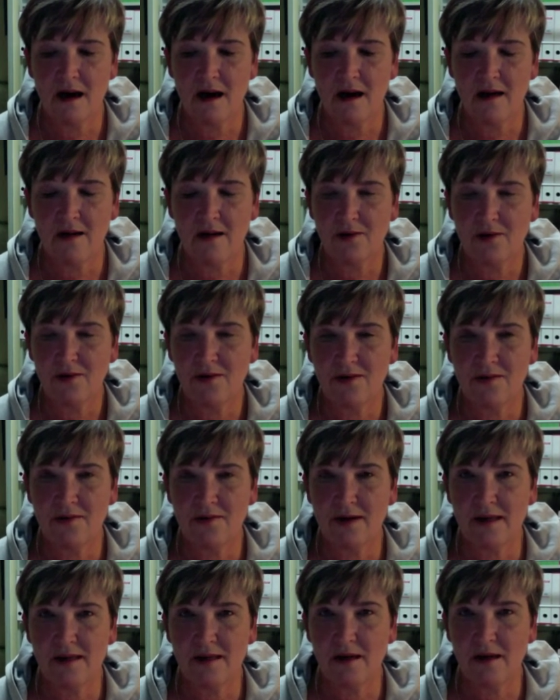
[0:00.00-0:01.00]
You know, the
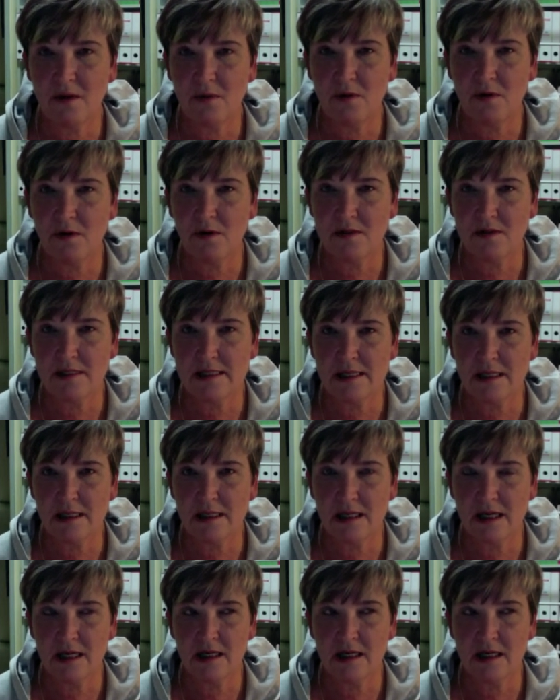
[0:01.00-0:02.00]
fact that I work on
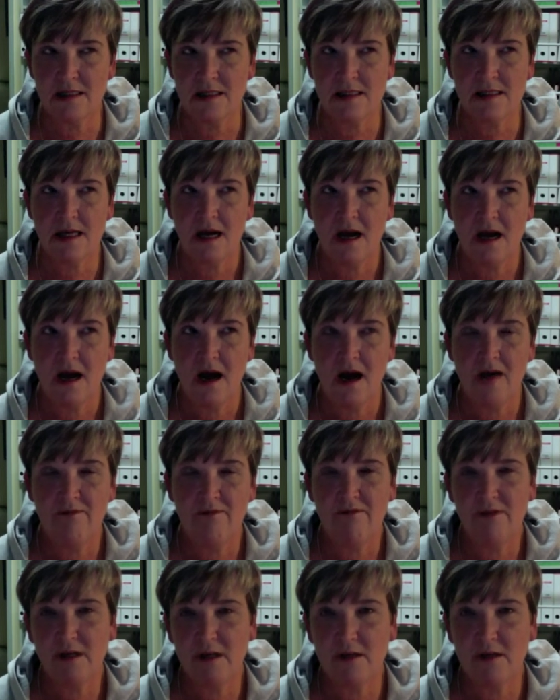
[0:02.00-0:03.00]
Sundays, I've
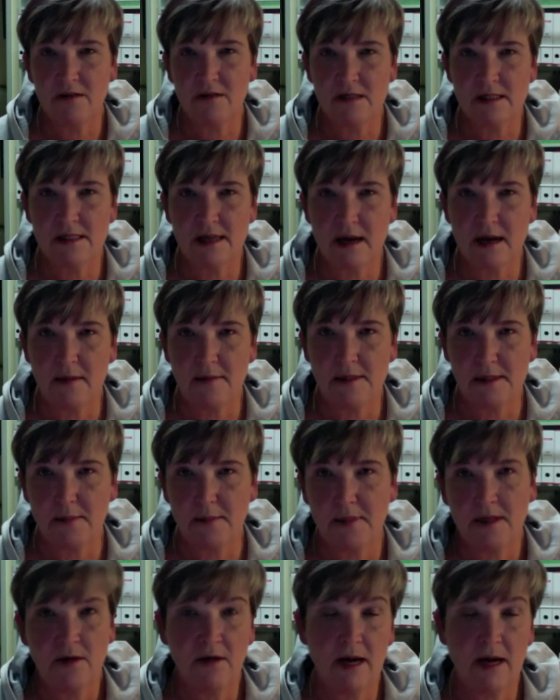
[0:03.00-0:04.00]
really got to
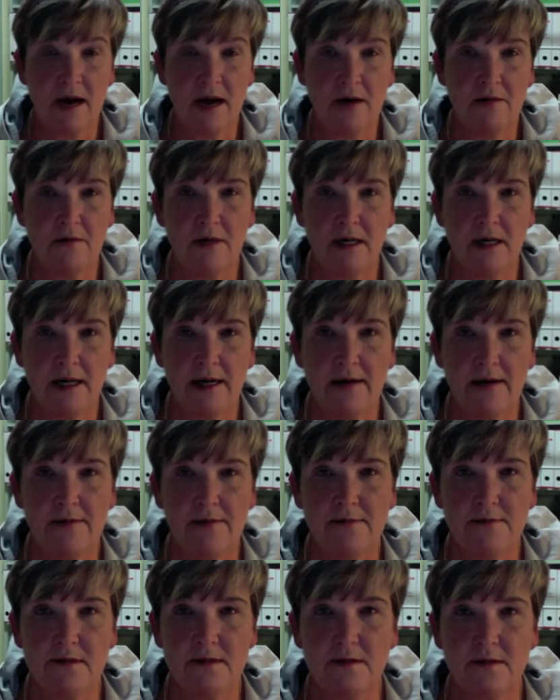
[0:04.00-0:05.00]
be on annual
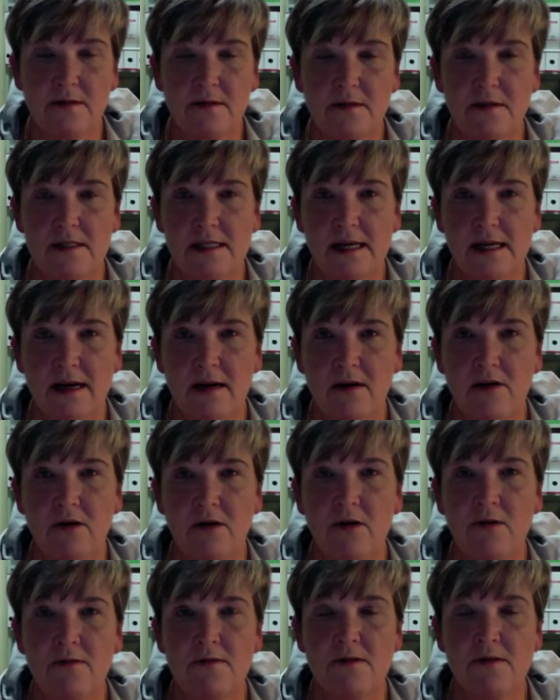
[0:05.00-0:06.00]
leave to get it
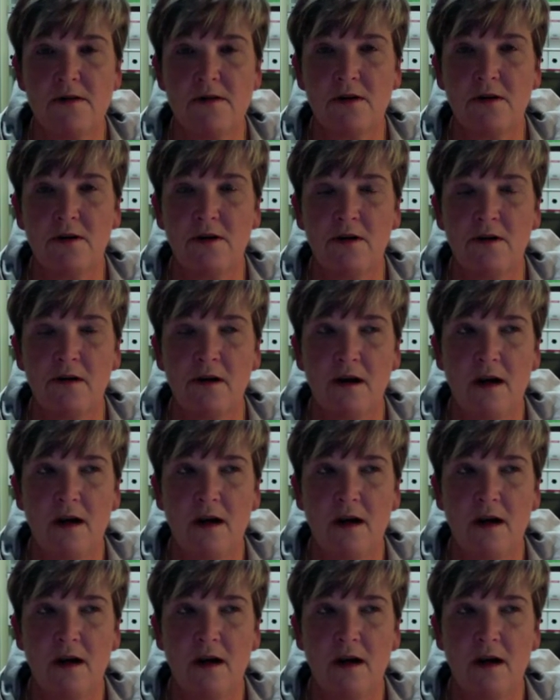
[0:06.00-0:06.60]
off. So,